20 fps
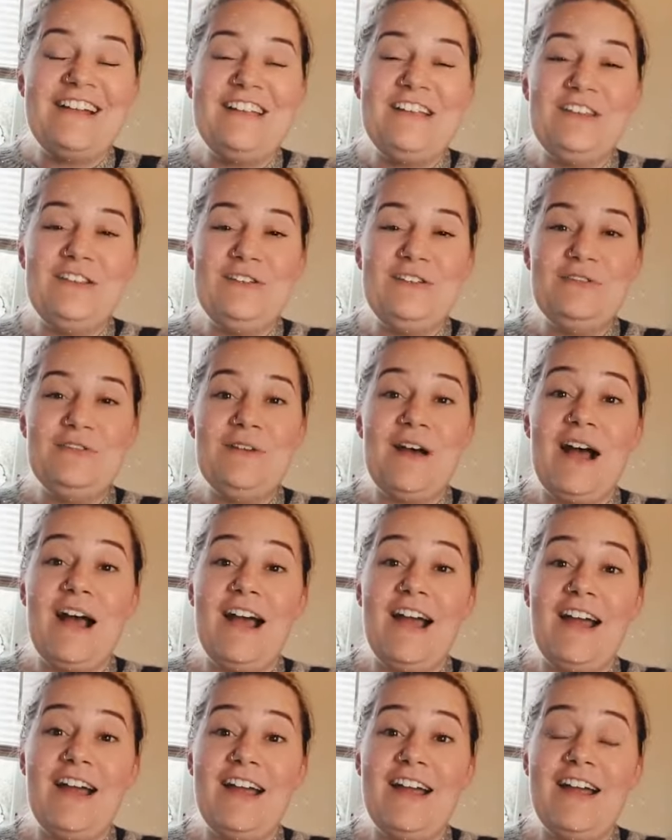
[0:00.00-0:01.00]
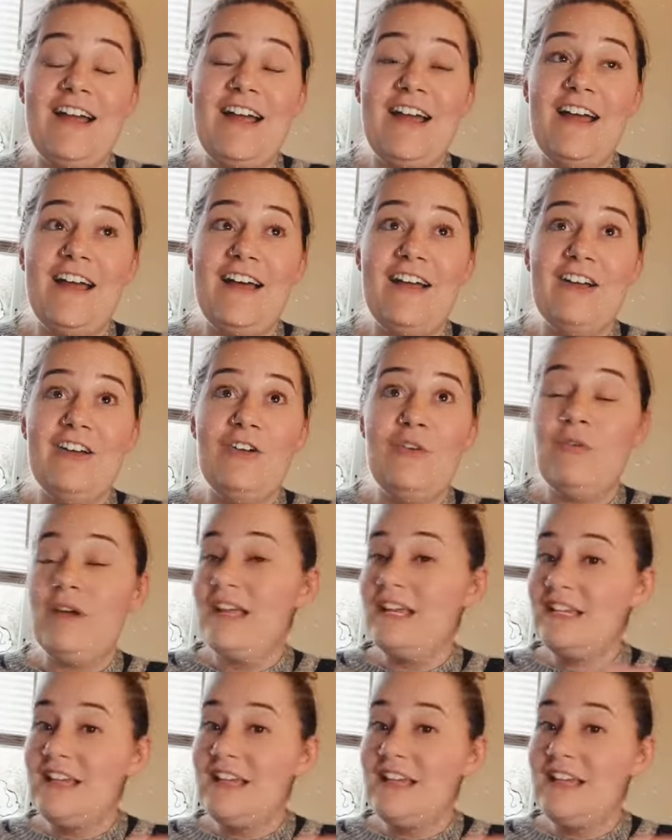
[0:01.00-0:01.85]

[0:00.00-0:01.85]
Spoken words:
You are going